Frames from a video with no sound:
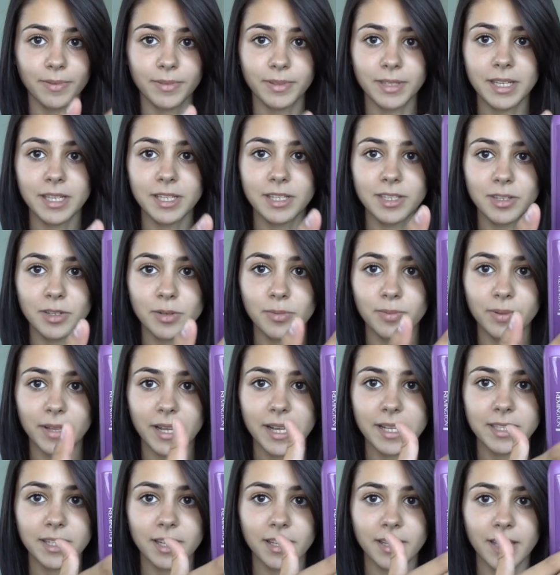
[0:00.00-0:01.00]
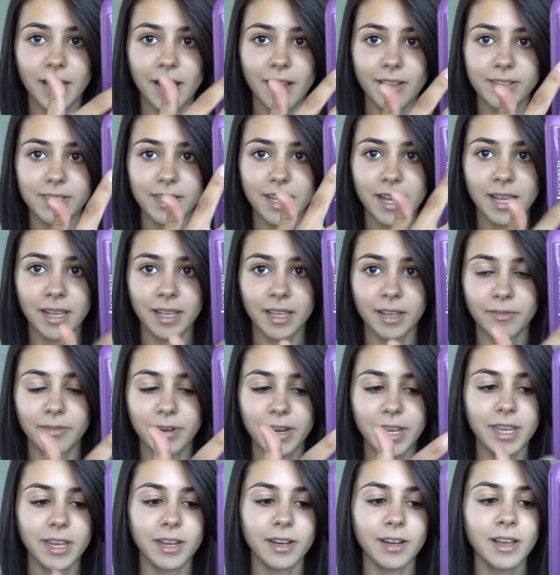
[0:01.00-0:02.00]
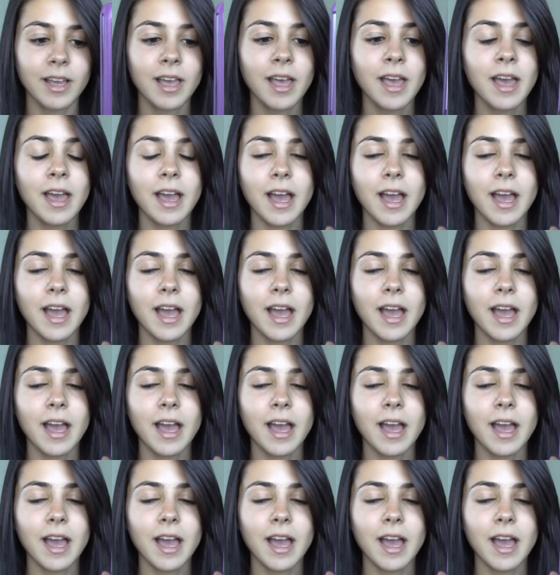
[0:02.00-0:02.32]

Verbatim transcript: these two plates on the outside, like right here.